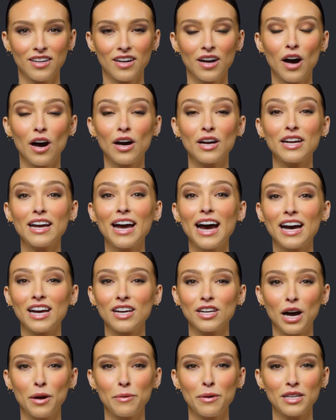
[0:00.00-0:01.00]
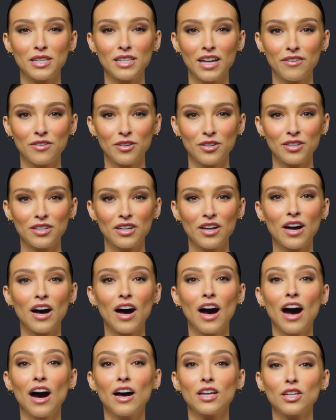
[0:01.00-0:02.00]
On an economic level,
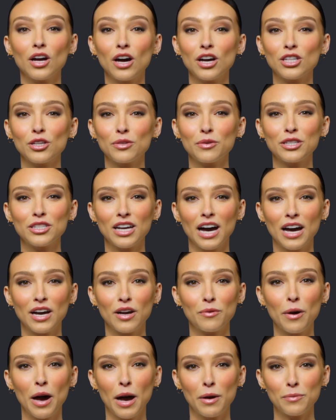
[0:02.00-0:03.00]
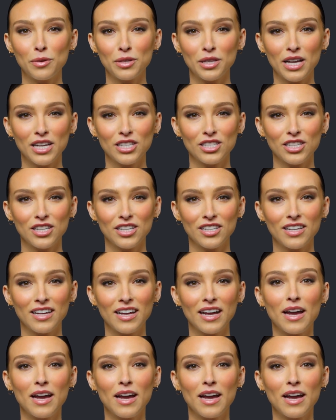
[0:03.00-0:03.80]
a larger retired population